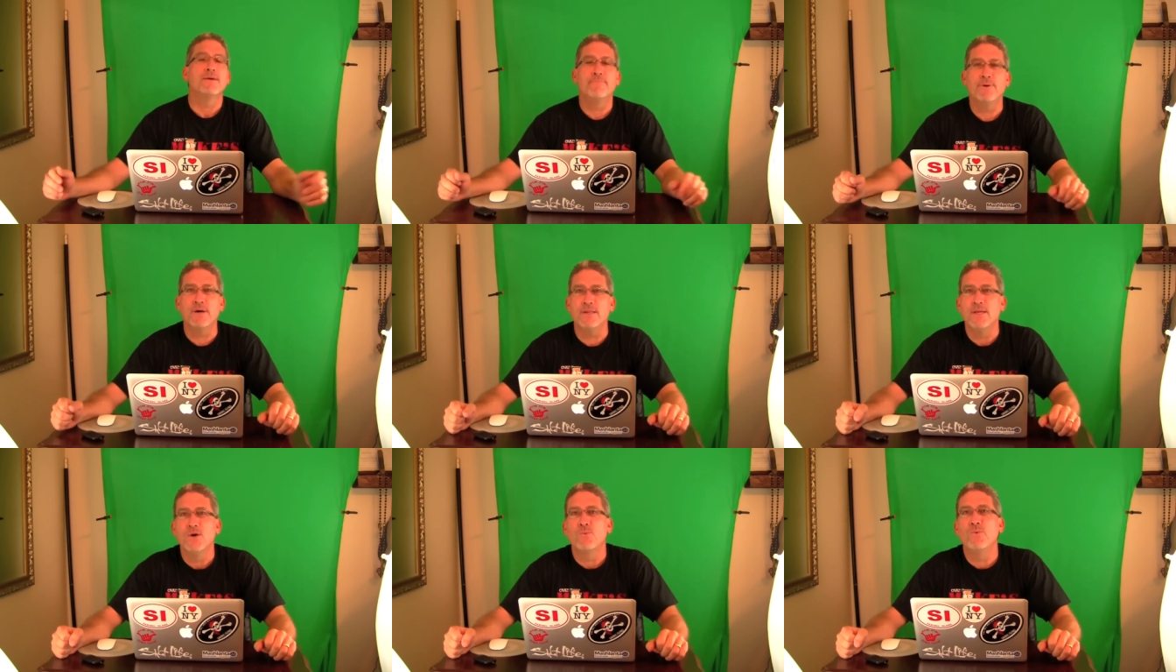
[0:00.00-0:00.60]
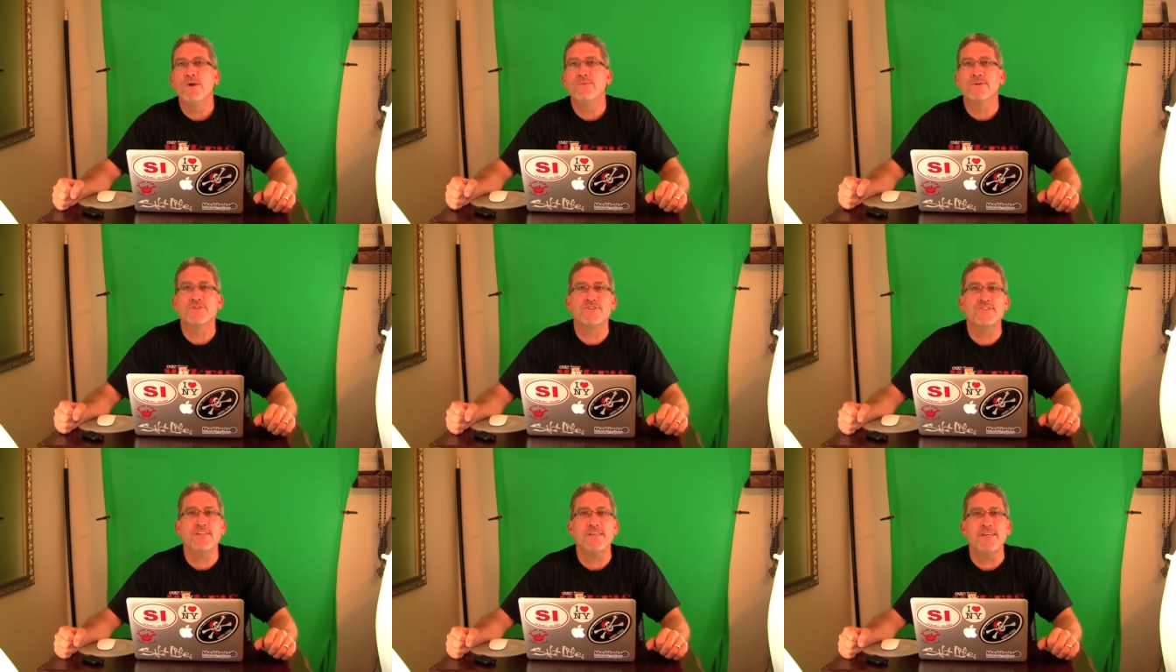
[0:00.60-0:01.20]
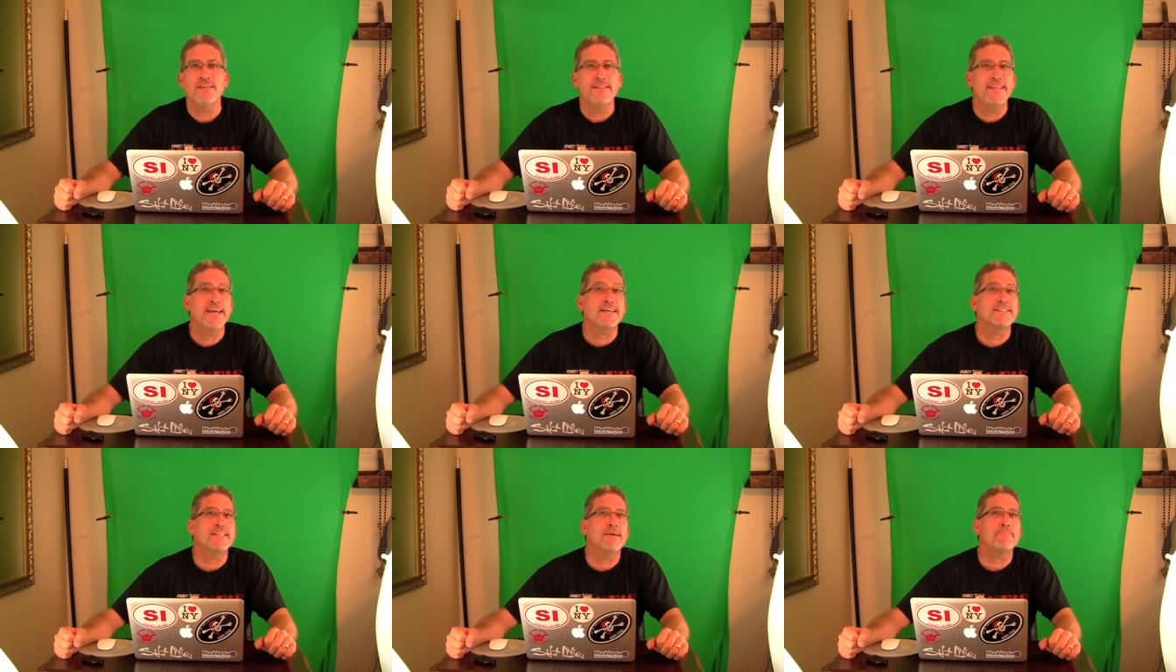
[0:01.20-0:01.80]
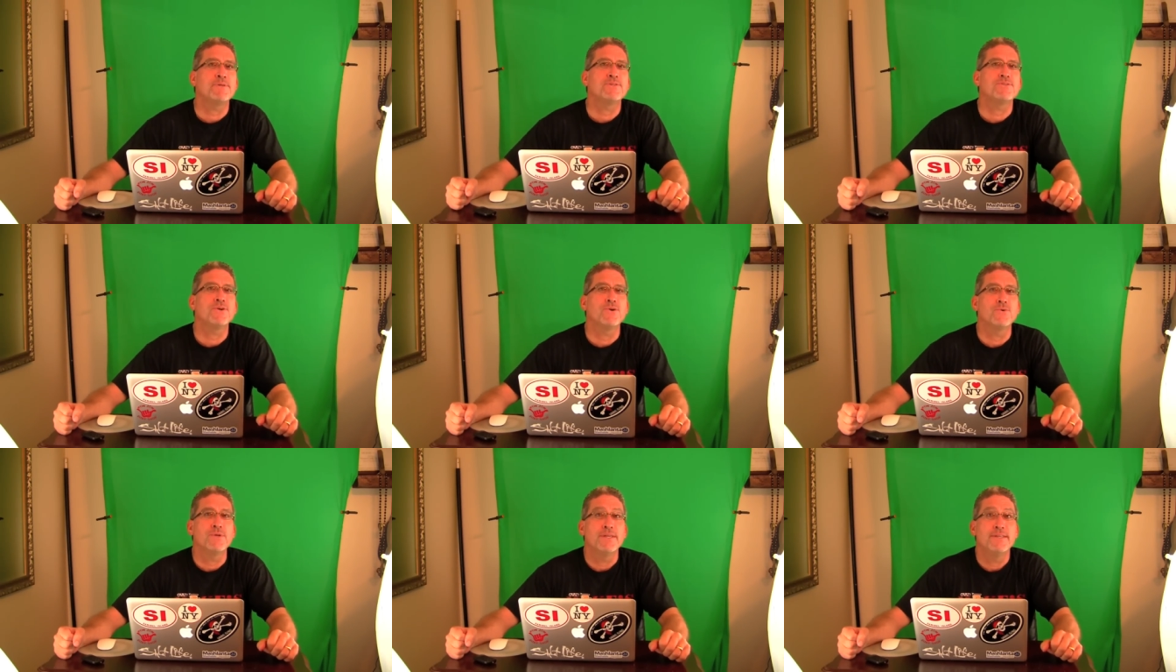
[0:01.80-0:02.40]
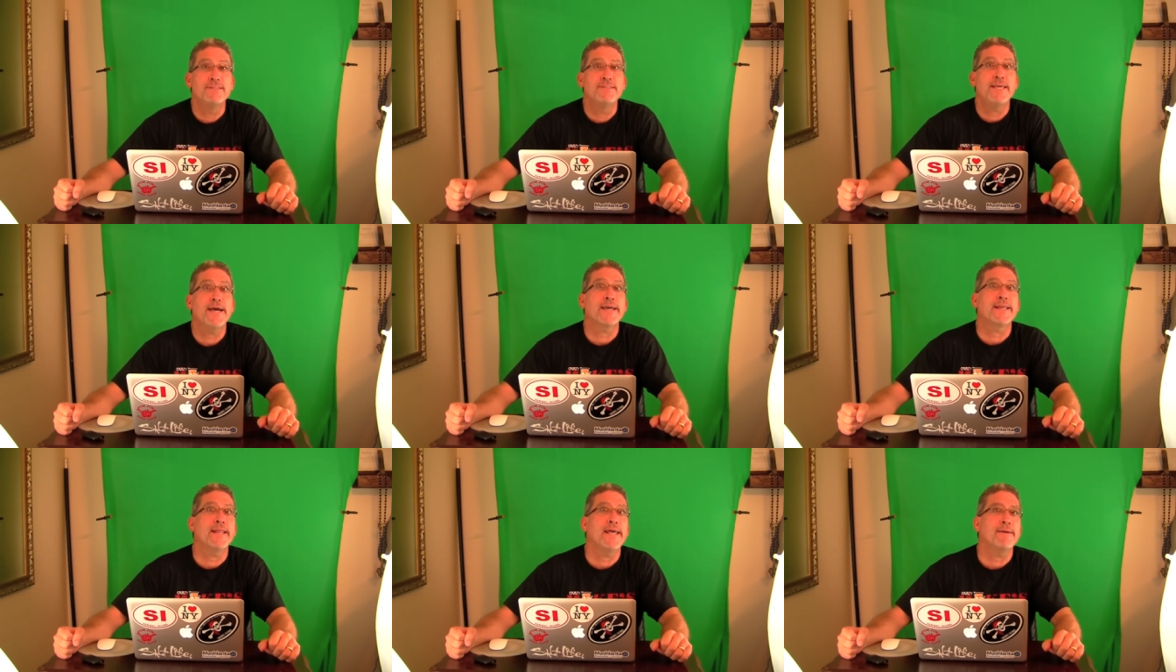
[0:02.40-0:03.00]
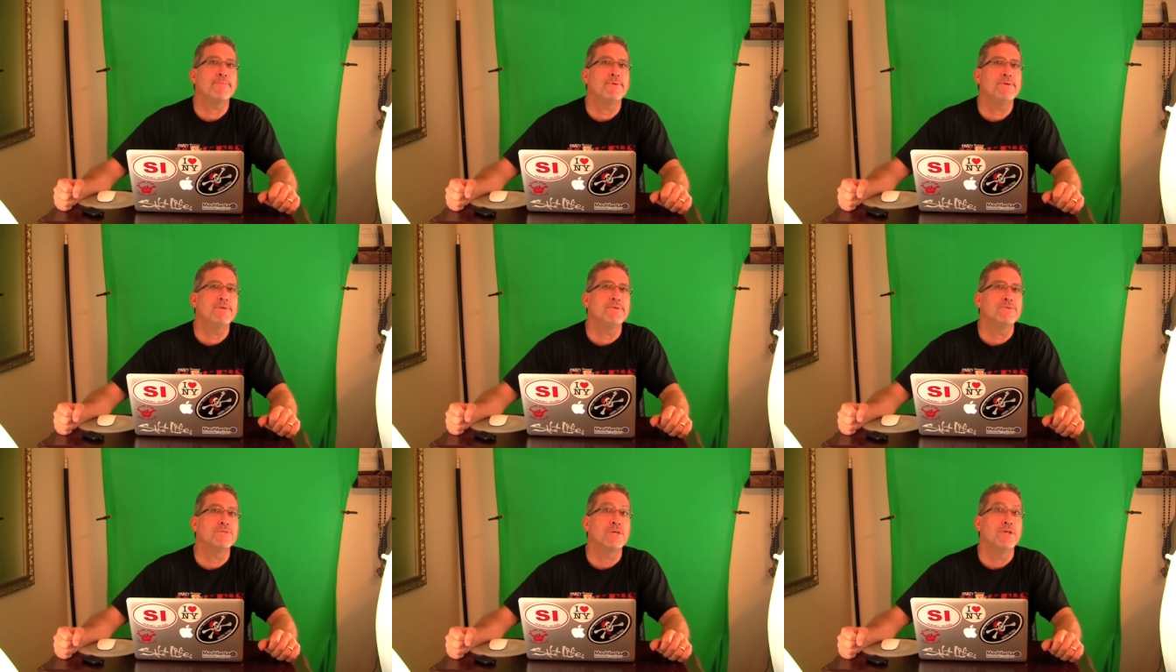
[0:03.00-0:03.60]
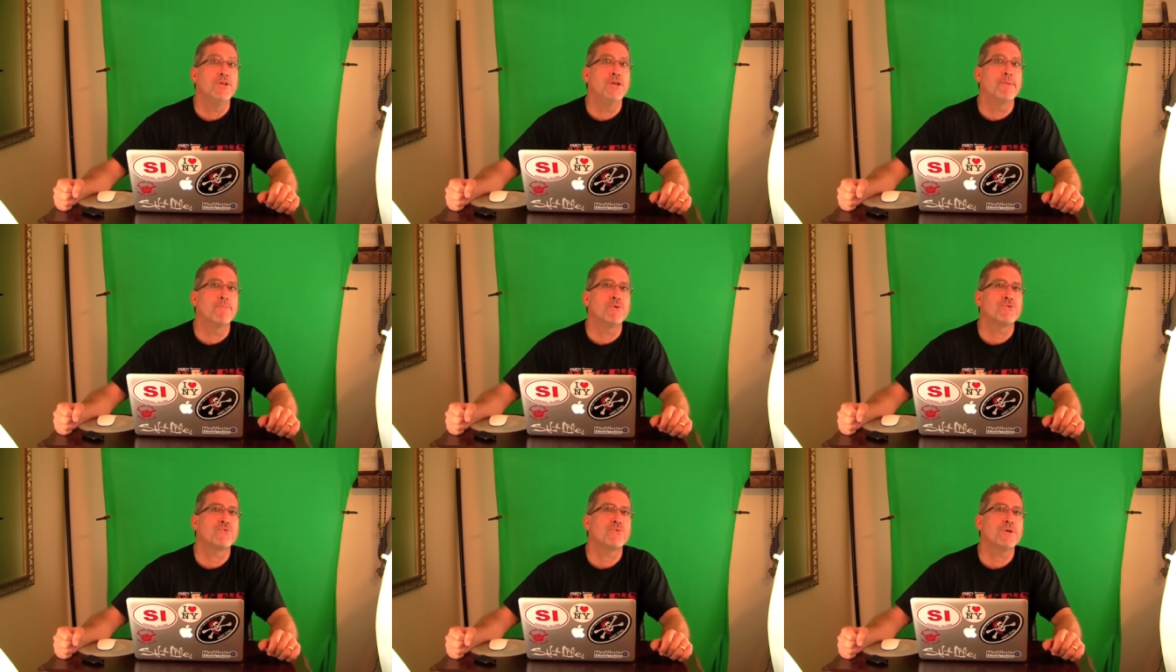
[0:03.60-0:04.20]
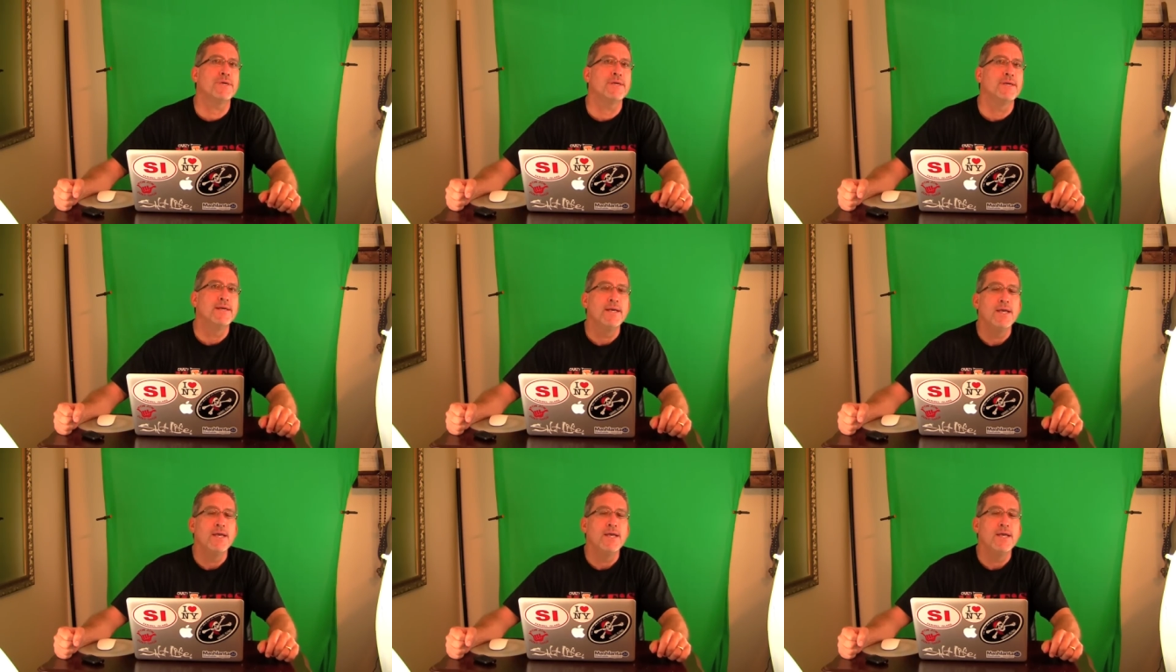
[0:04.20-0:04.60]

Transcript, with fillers: But we will see next episode, Tech and App News number three.